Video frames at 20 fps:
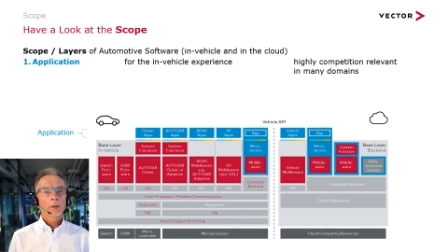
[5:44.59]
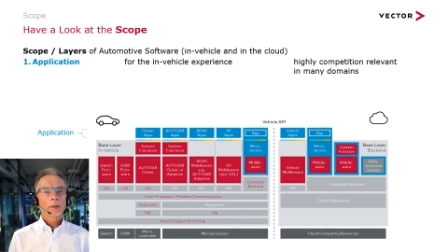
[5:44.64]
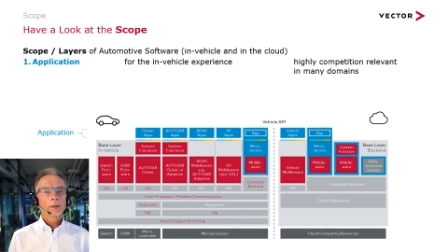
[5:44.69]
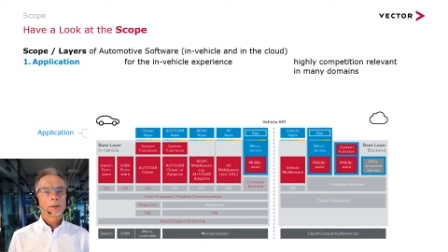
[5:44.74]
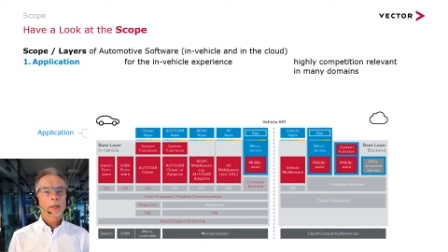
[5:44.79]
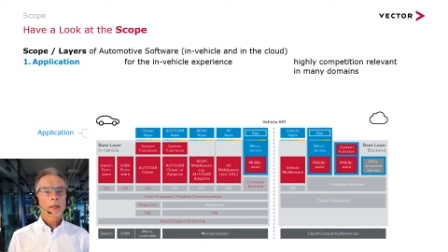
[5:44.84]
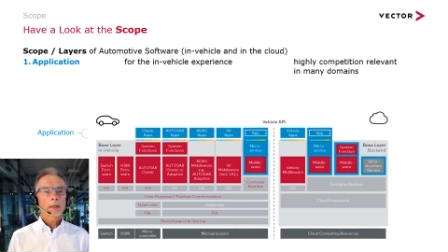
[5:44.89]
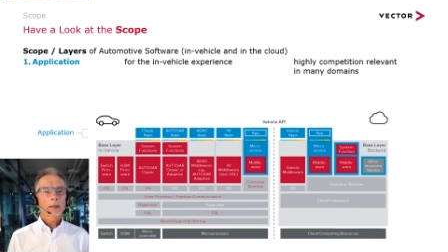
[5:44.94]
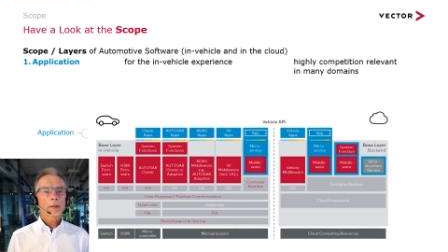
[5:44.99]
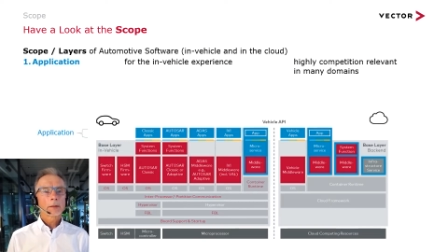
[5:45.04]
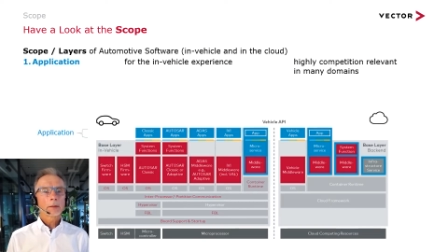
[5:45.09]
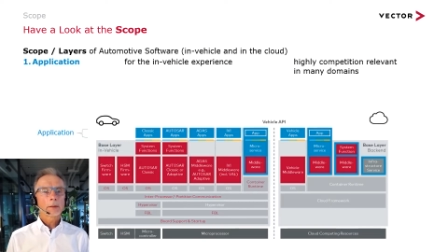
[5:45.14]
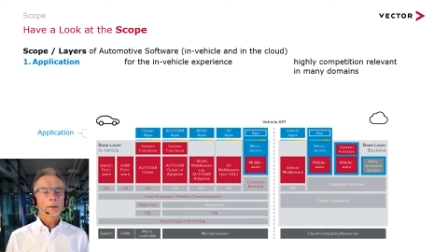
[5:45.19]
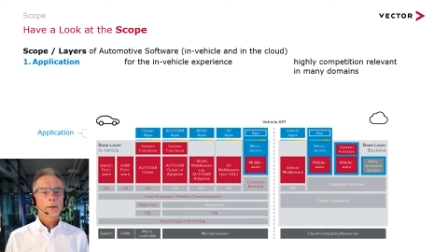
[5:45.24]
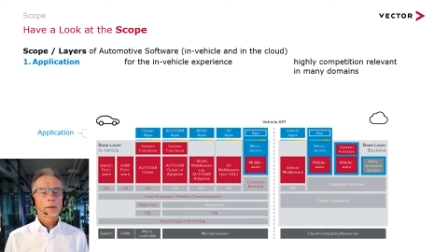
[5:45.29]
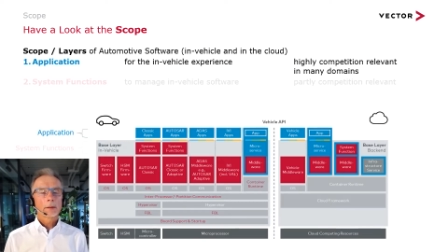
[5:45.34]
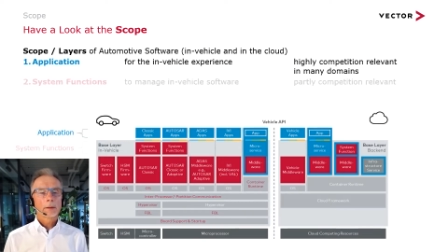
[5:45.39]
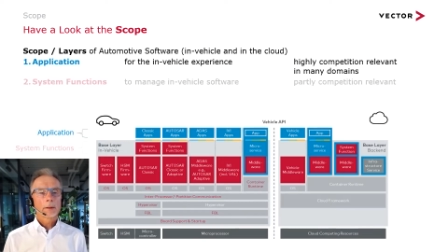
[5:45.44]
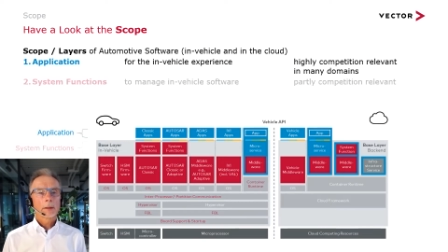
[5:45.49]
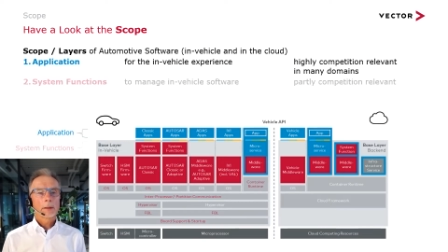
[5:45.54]

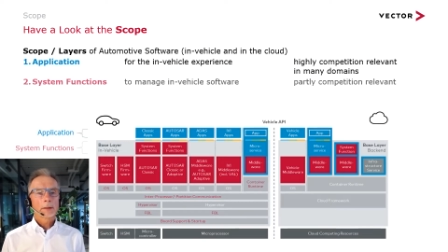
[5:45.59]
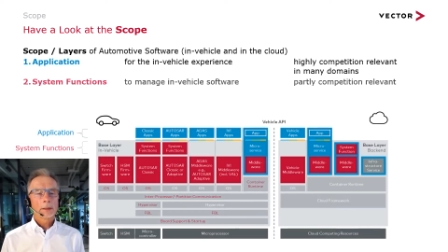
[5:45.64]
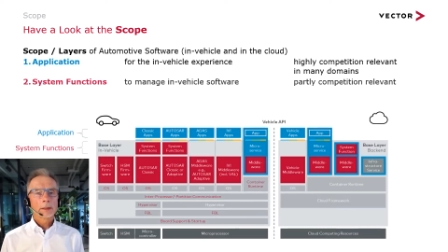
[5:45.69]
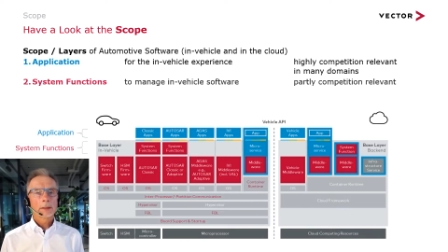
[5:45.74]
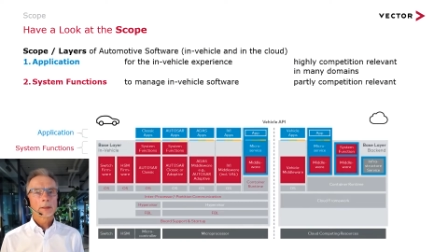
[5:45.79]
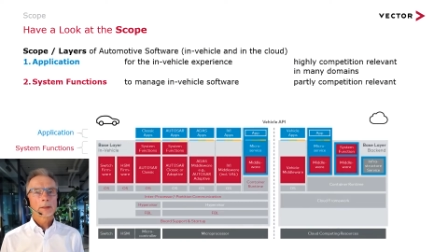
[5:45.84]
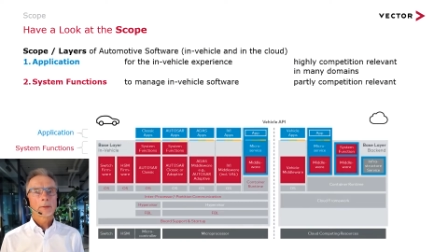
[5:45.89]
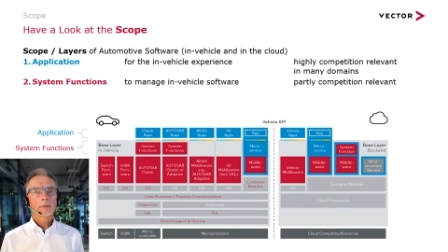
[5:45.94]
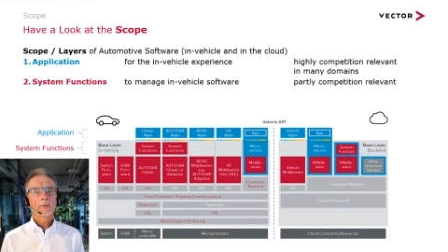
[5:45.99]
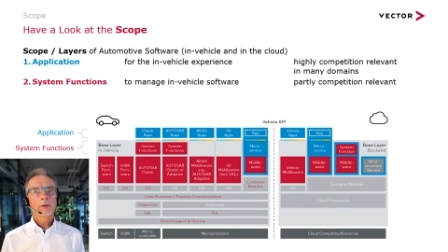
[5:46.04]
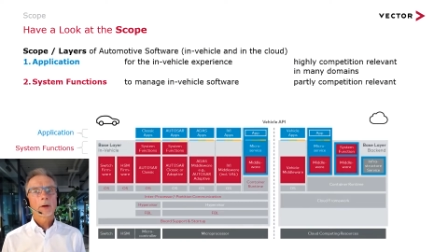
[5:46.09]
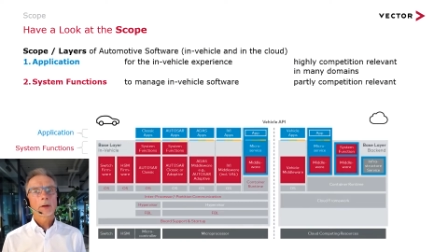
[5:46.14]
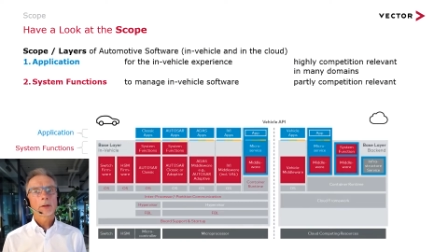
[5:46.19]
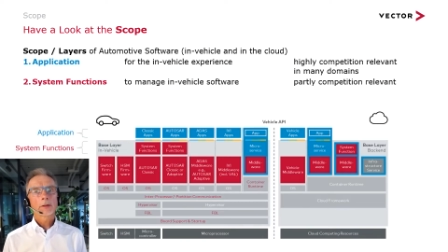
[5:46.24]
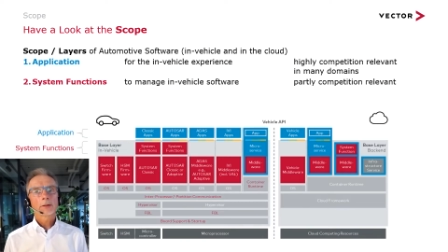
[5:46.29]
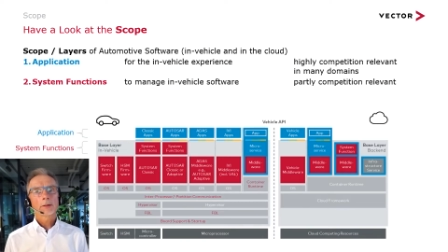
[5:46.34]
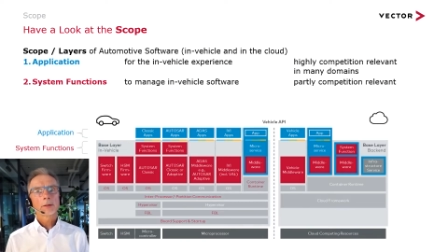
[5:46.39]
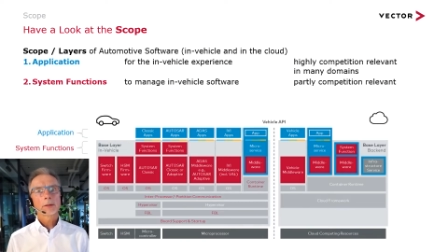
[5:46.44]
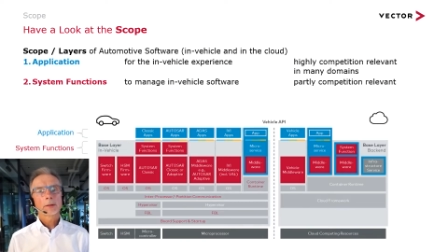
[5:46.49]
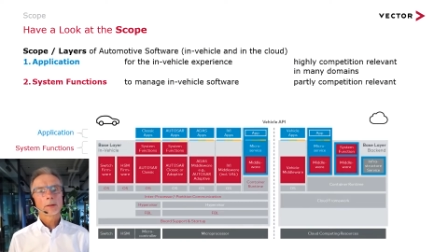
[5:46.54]
Second, system
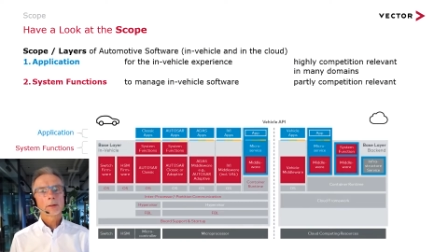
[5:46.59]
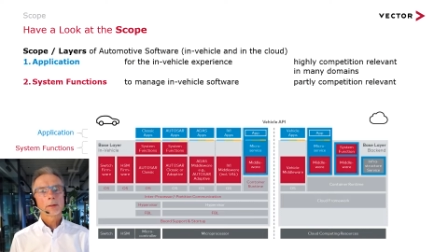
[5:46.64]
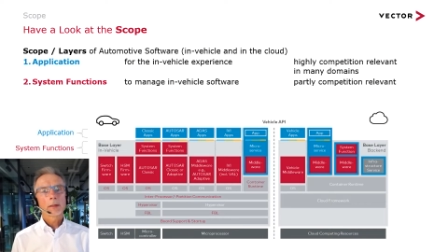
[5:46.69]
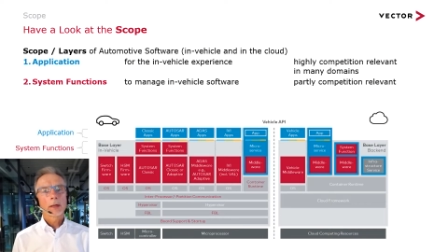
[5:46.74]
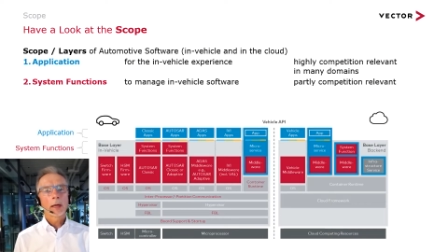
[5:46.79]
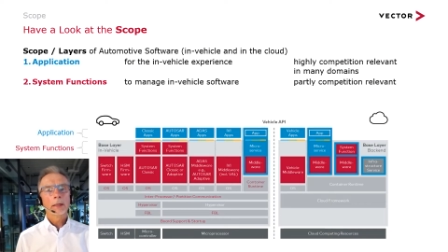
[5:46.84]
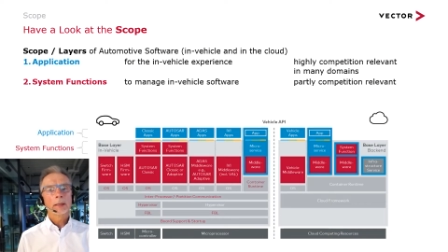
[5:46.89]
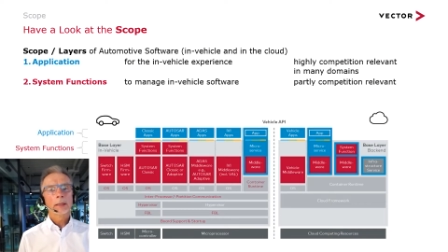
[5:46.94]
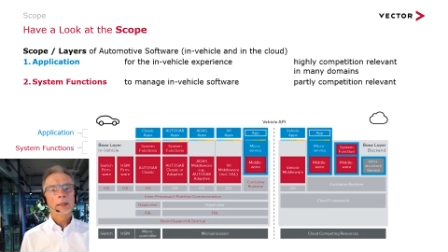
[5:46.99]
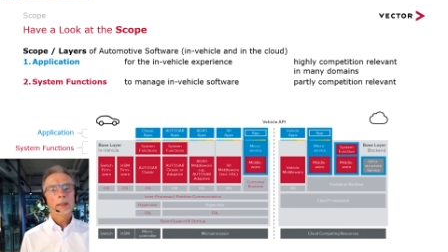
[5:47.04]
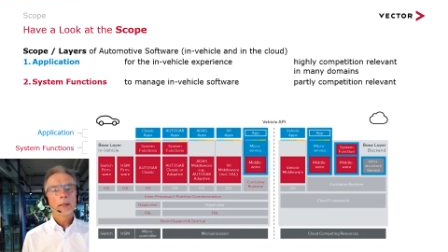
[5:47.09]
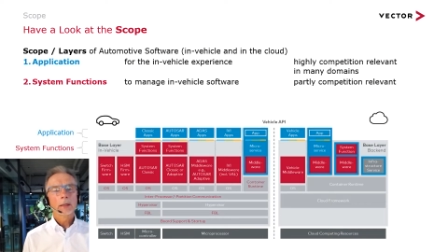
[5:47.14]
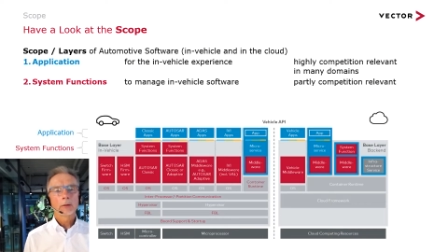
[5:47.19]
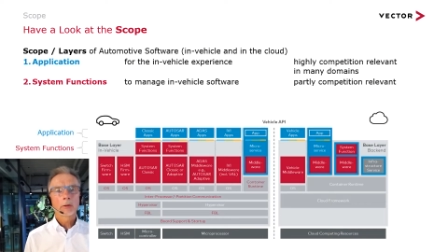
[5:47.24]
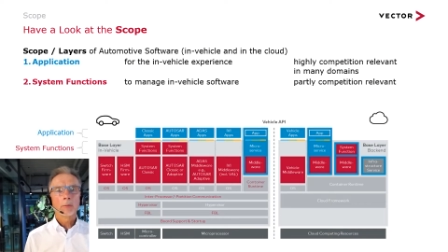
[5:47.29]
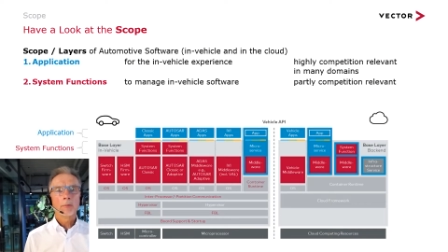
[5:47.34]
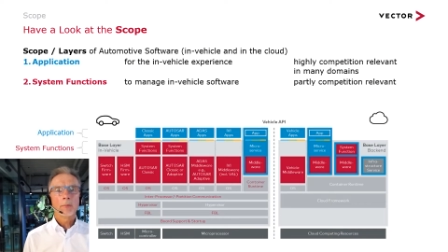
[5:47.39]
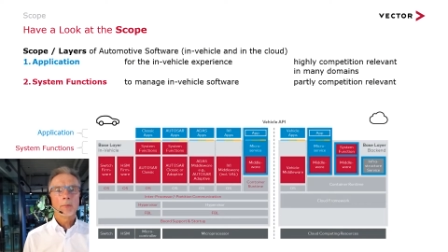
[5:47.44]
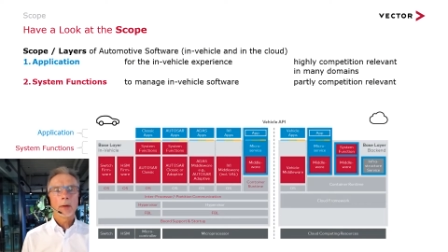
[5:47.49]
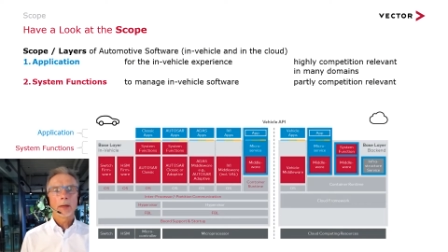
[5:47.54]
functions are needed
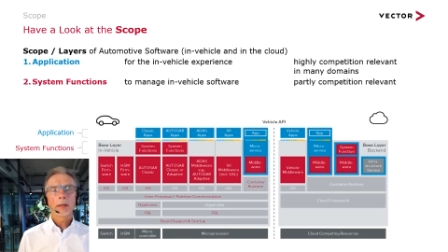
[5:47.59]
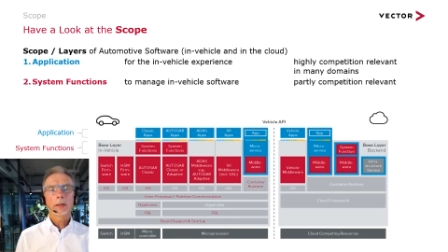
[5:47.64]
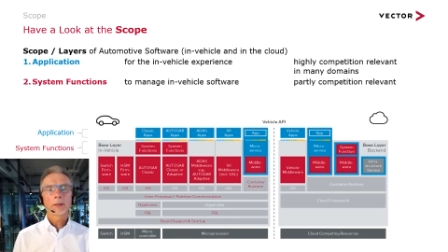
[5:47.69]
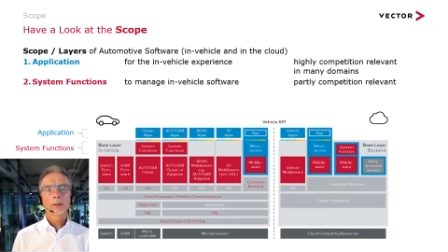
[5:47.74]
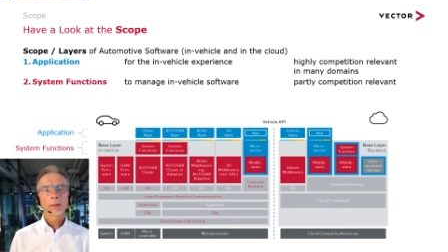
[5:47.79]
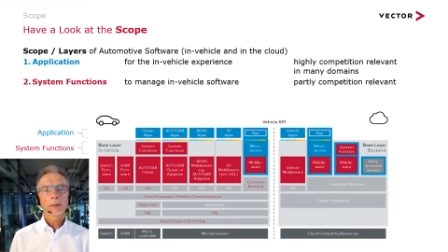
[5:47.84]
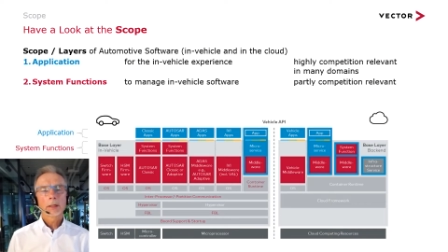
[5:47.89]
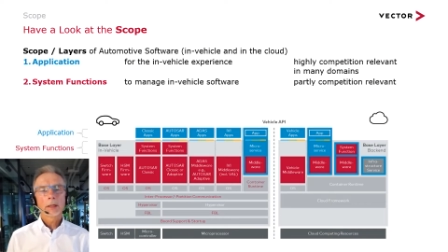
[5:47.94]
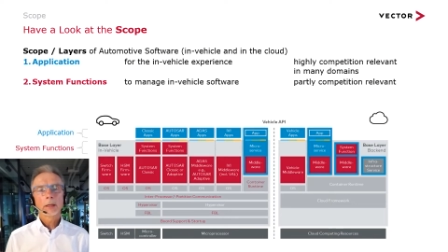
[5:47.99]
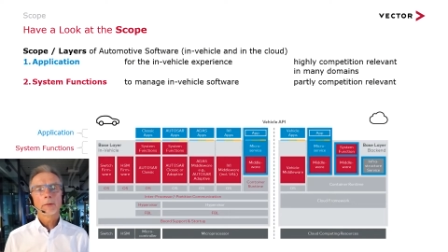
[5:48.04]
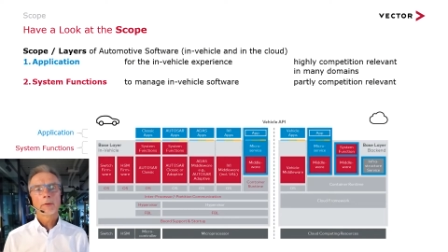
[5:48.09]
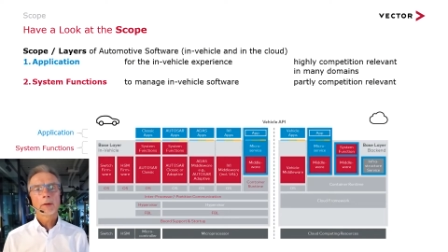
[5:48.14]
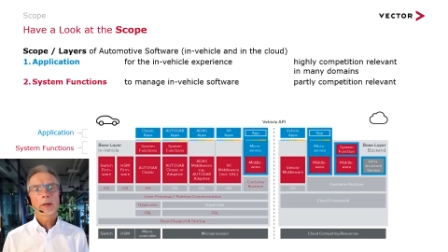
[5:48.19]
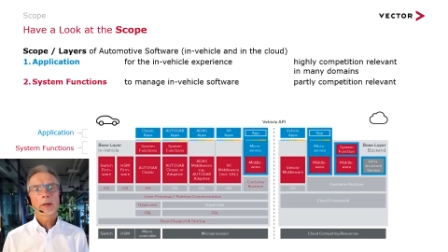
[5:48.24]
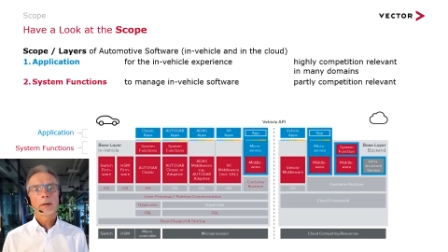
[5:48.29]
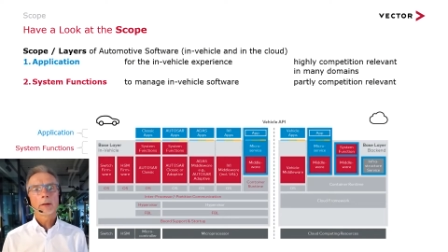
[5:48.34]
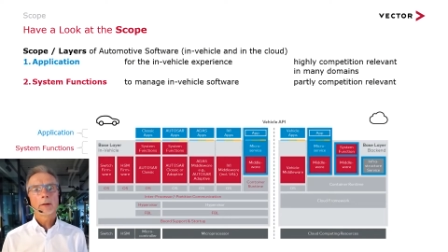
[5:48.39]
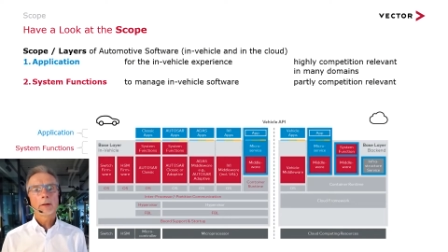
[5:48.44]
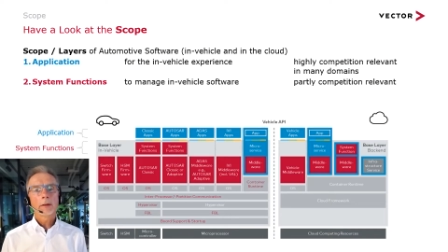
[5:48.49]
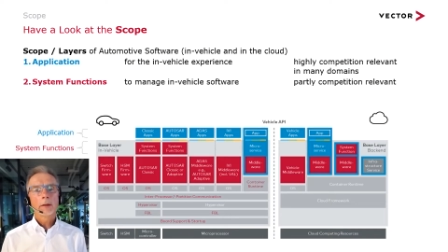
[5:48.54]
to manage the
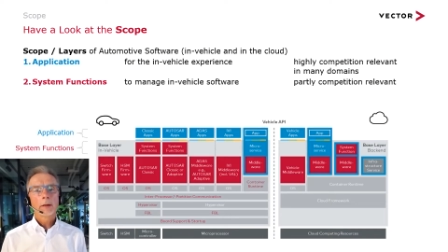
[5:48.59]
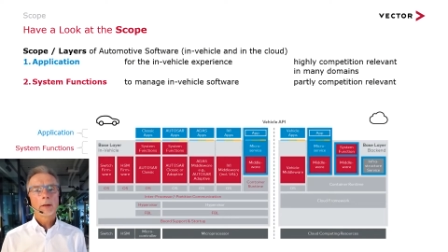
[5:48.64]
in-vehicle